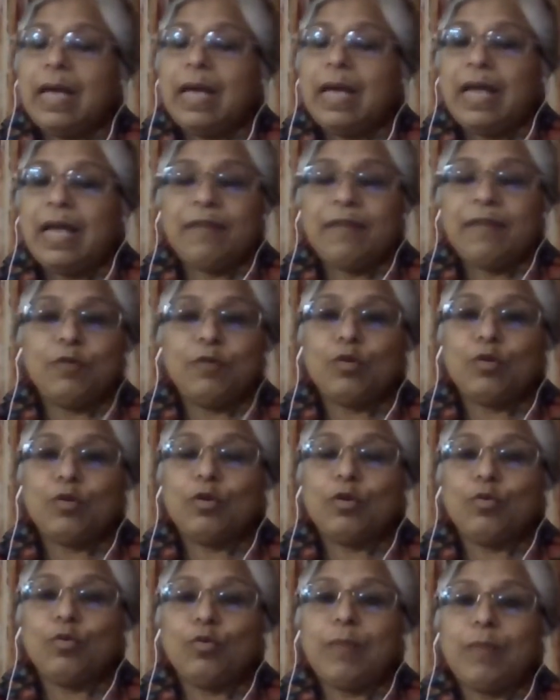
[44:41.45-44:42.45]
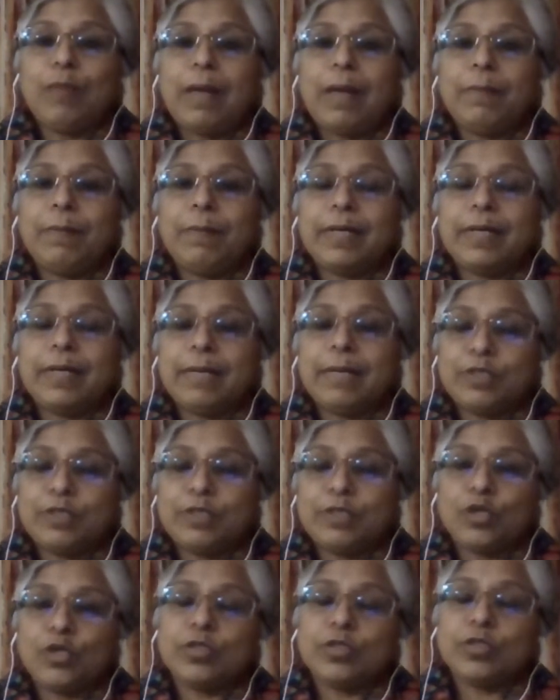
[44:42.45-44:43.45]
I have no clue, ma'am, but I'm
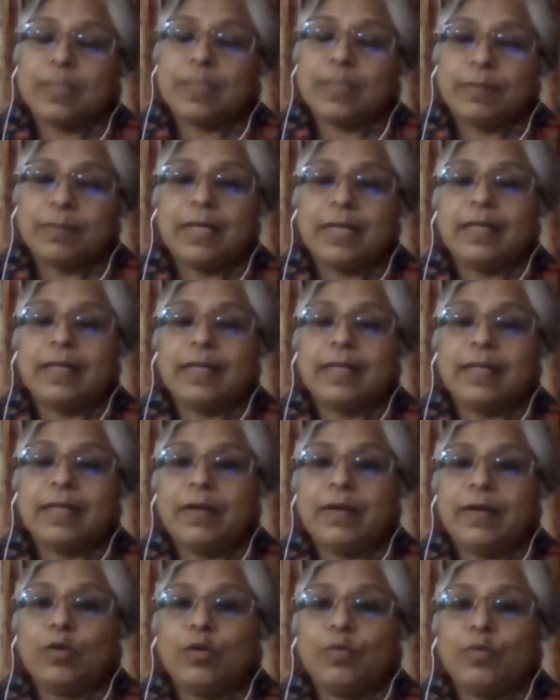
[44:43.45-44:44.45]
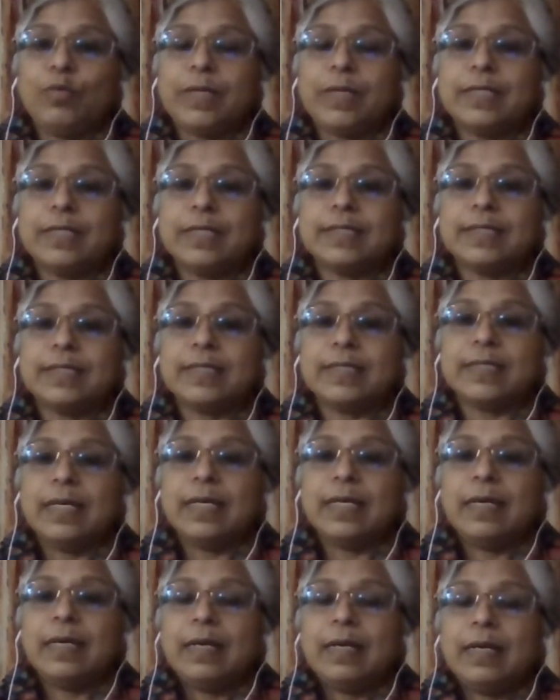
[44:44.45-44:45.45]
sure something they will do, because
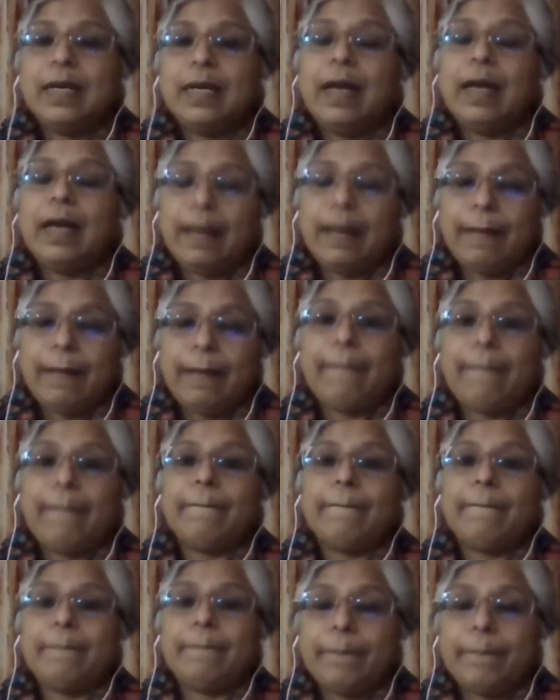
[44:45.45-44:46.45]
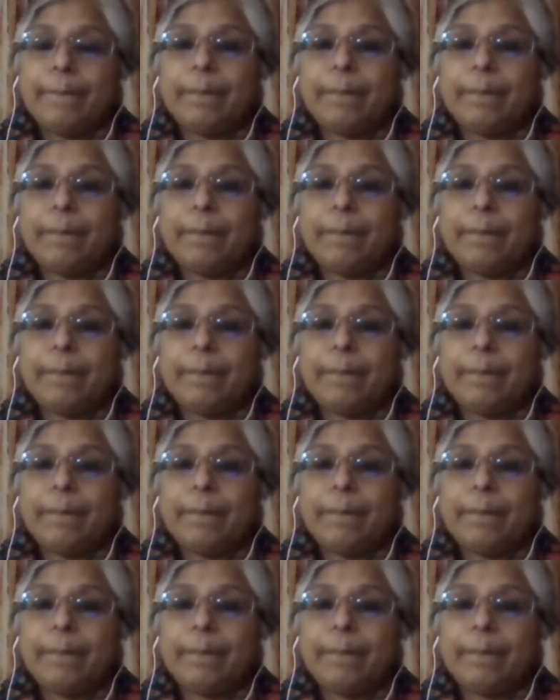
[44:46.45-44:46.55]
um,